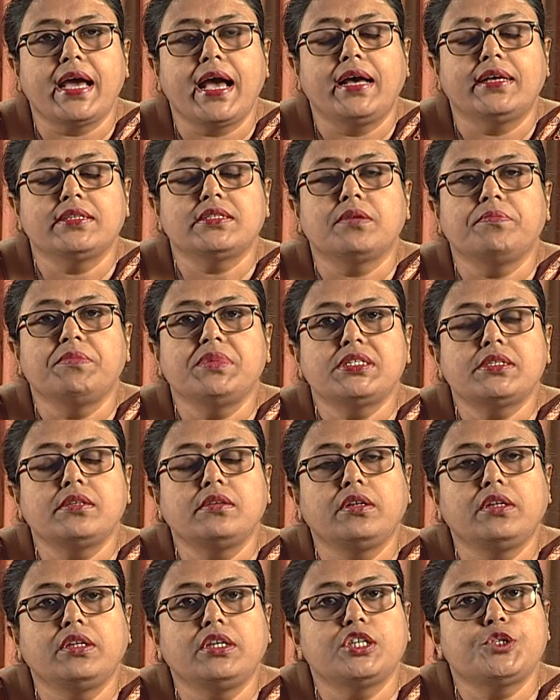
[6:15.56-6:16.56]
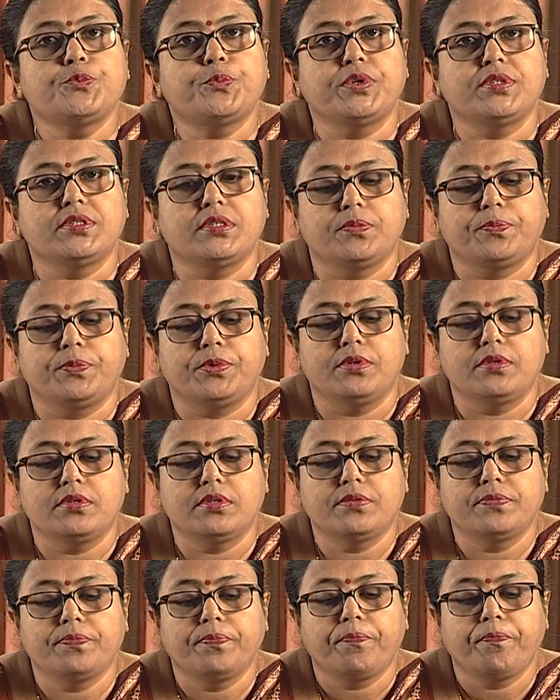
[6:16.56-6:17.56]
as miscellaneous
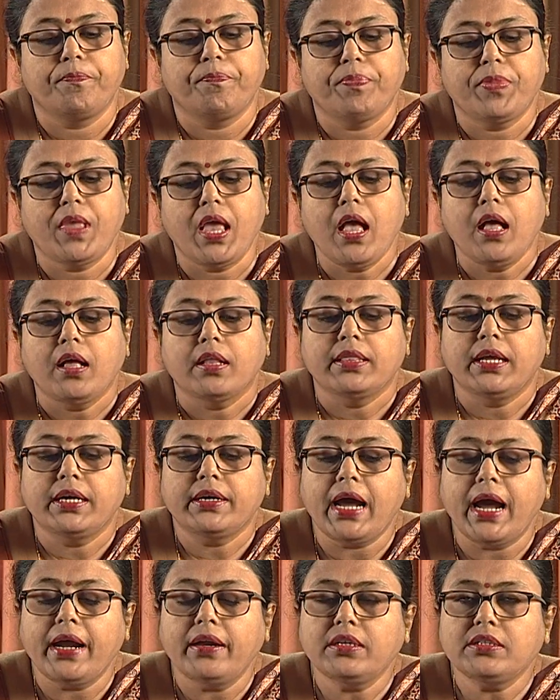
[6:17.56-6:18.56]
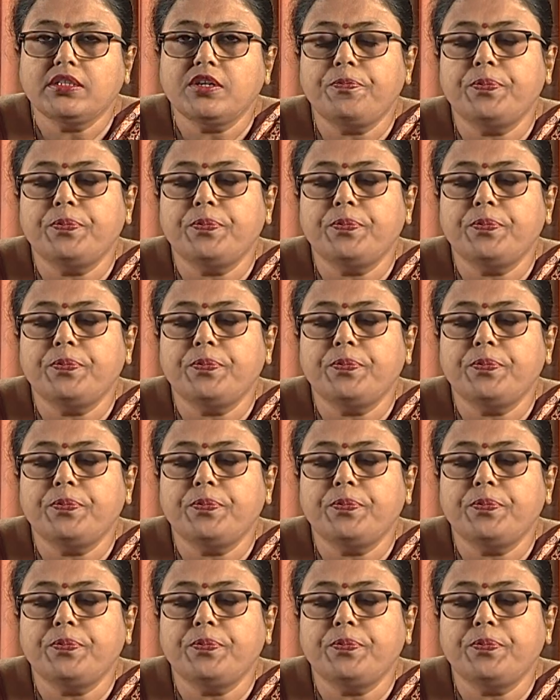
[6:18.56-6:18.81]
principles. The directive